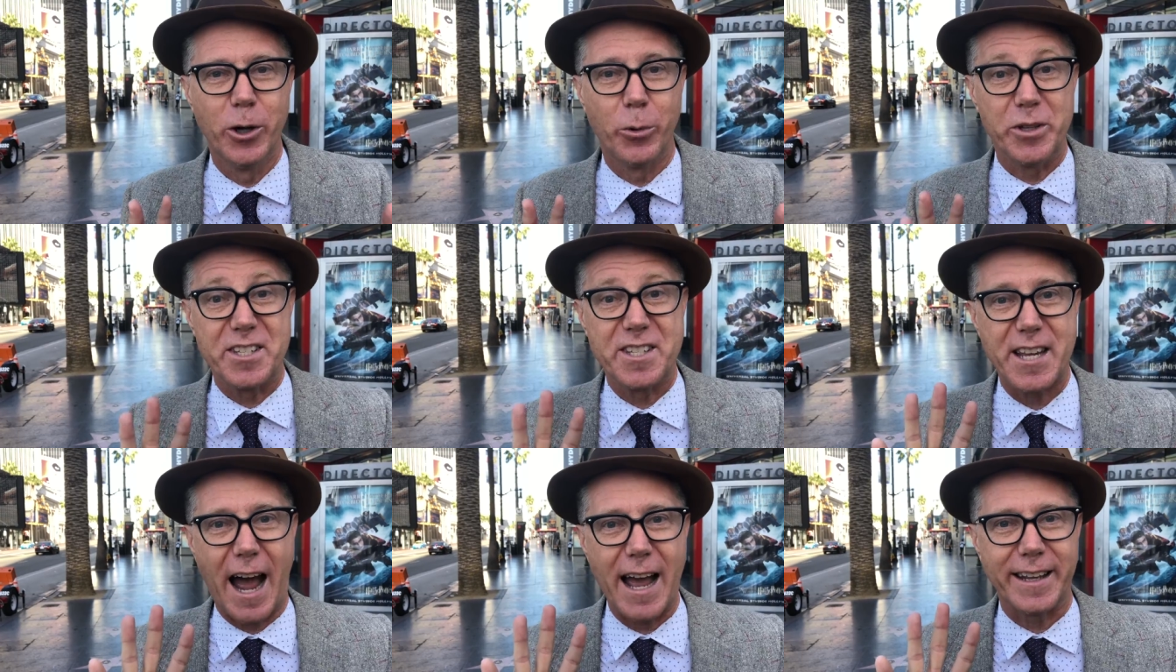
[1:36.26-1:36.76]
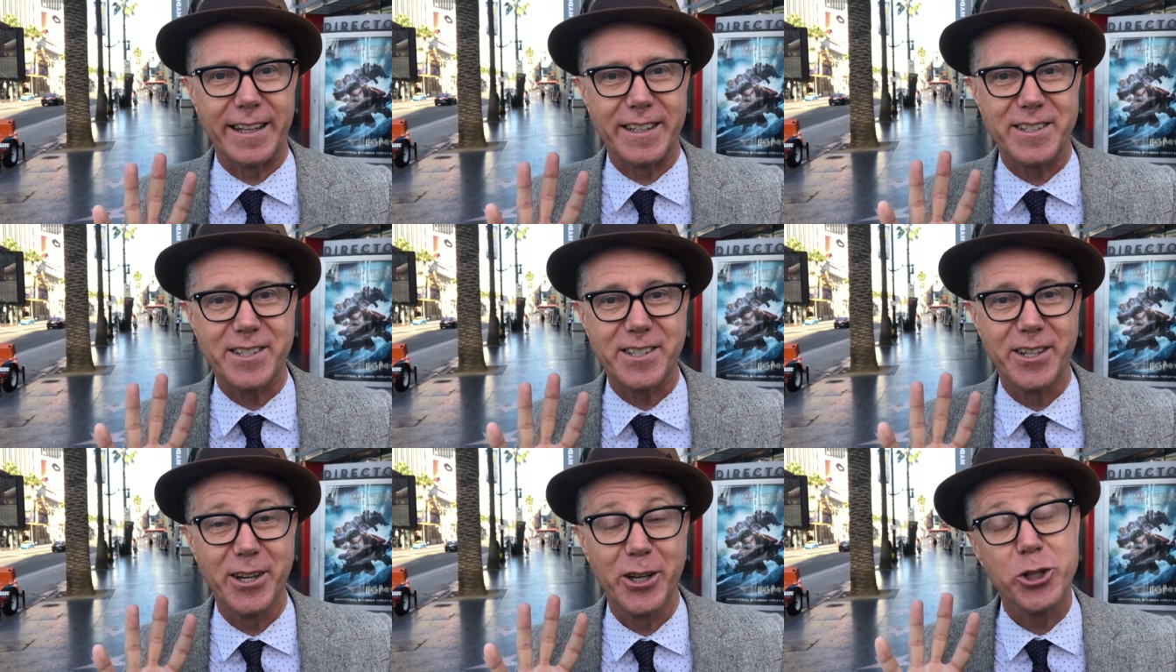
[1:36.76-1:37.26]
when
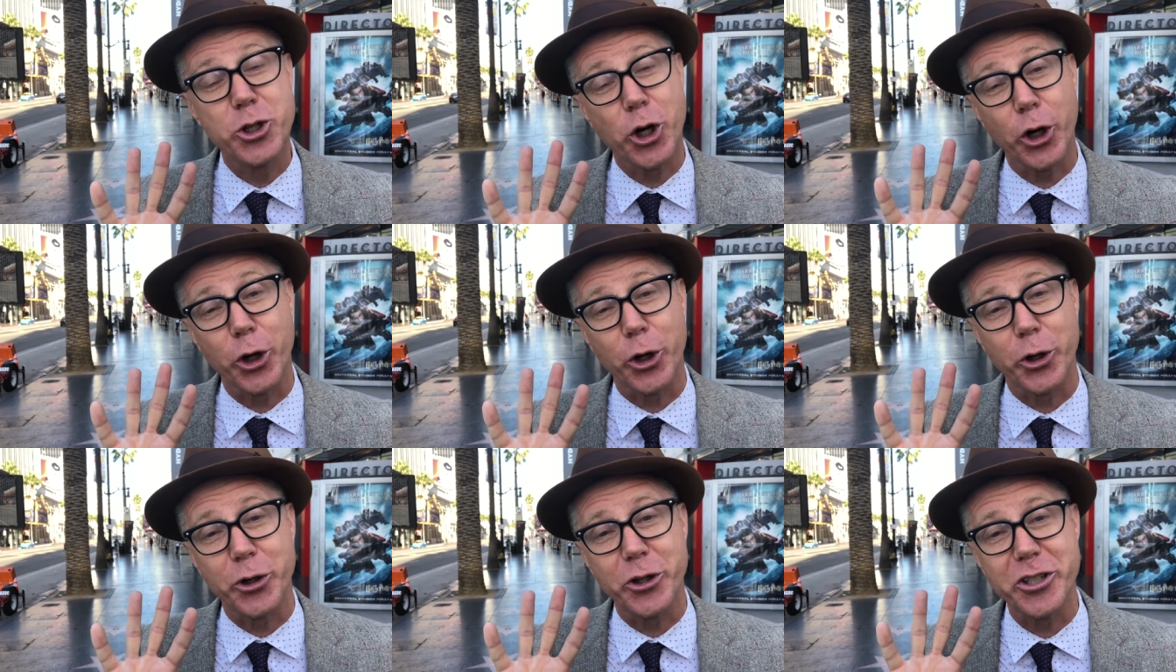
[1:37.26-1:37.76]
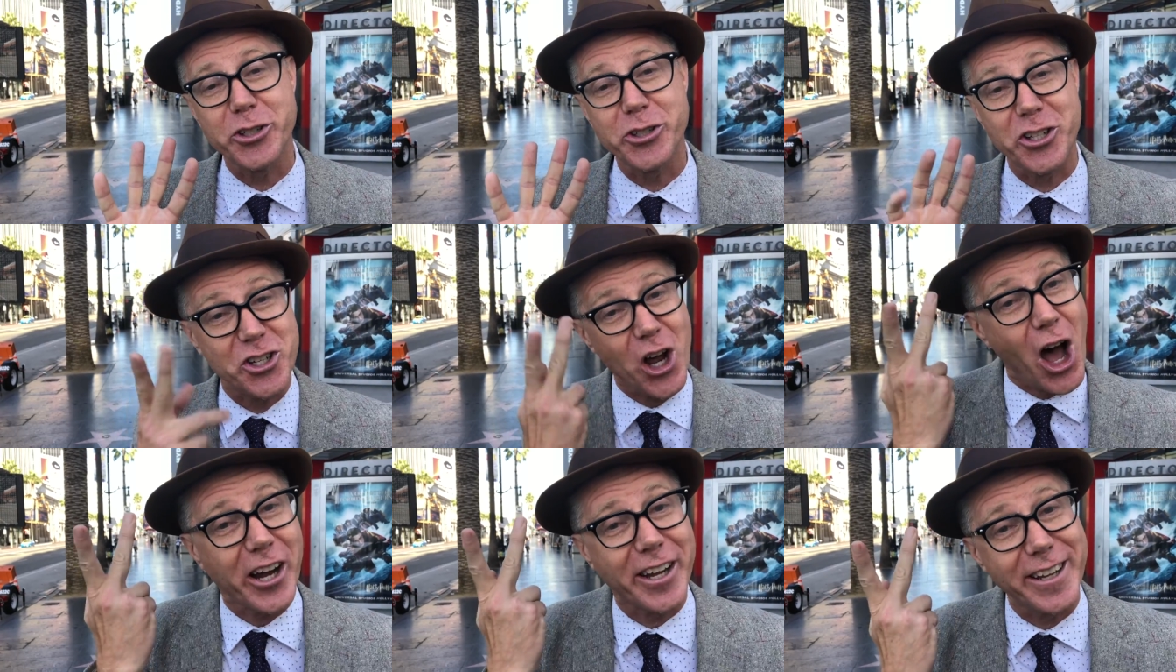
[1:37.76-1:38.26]
silence turned to
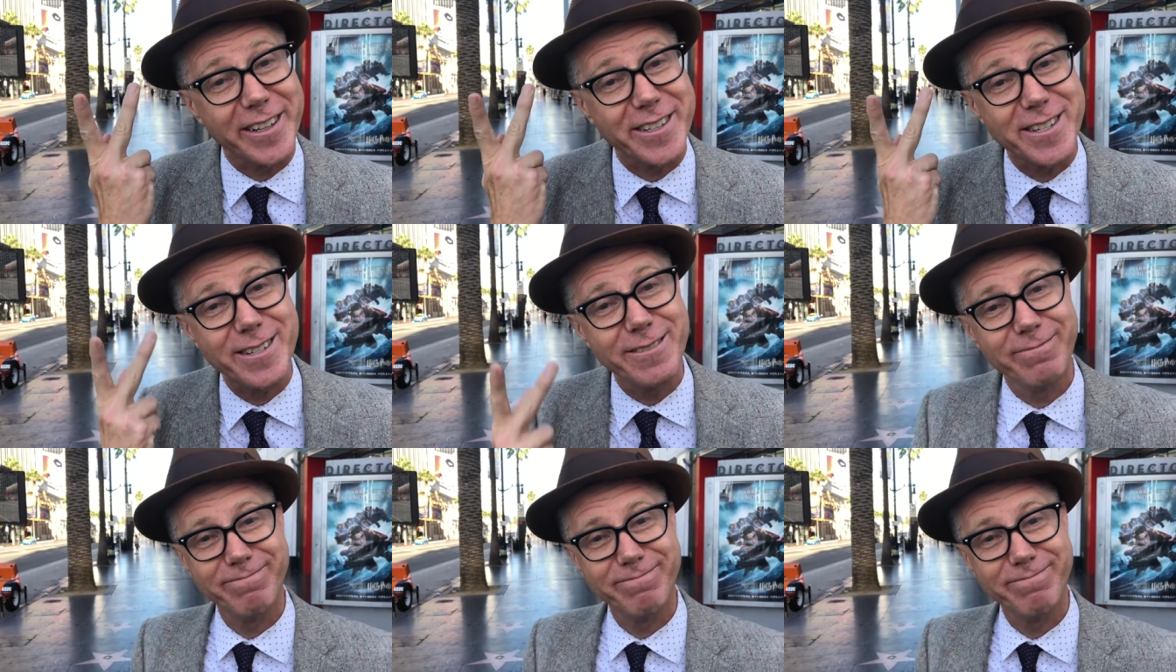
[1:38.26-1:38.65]
talkies.